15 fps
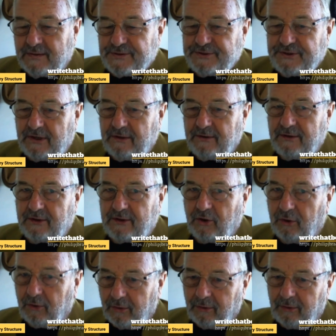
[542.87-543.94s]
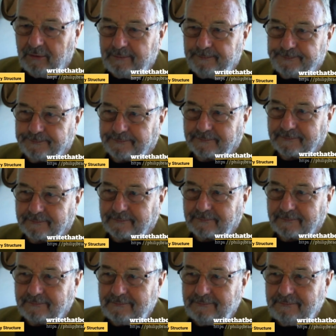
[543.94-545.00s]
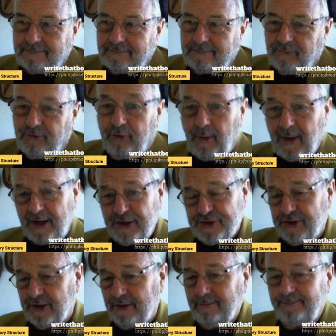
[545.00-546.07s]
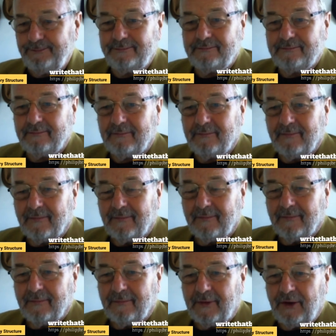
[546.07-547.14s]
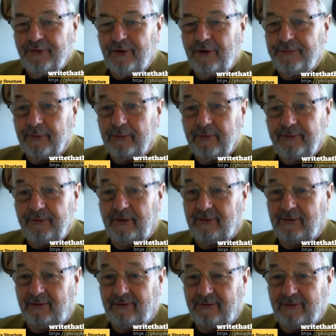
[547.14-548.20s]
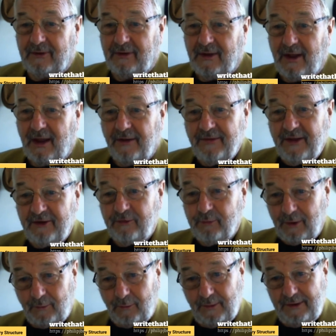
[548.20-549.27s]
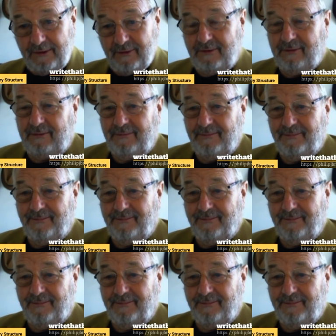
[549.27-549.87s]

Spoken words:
So the call to action is often refused. And that's what we do.